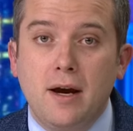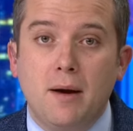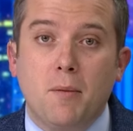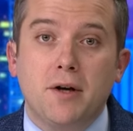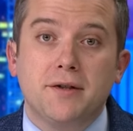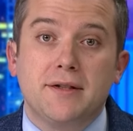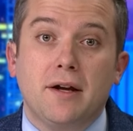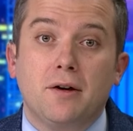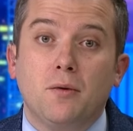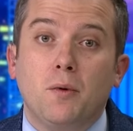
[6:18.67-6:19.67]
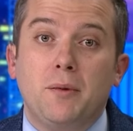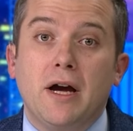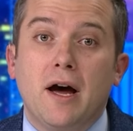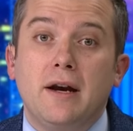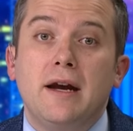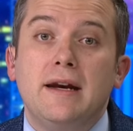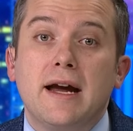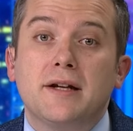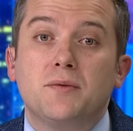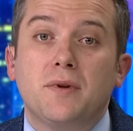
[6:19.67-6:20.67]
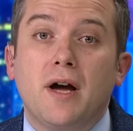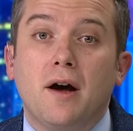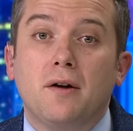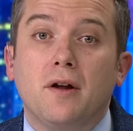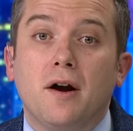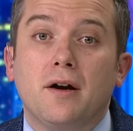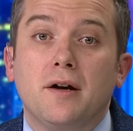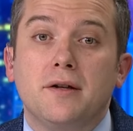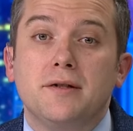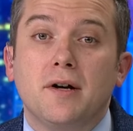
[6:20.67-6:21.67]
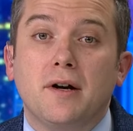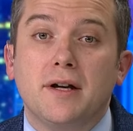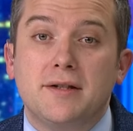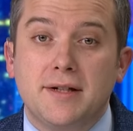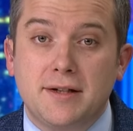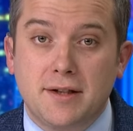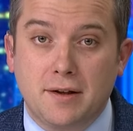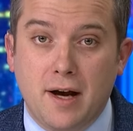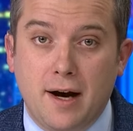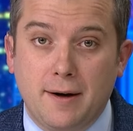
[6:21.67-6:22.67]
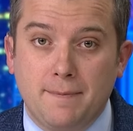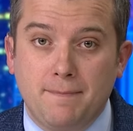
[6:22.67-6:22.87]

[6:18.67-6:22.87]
Marshall Zellinger will be on next with Kyle Clark starting at 6 o'clock.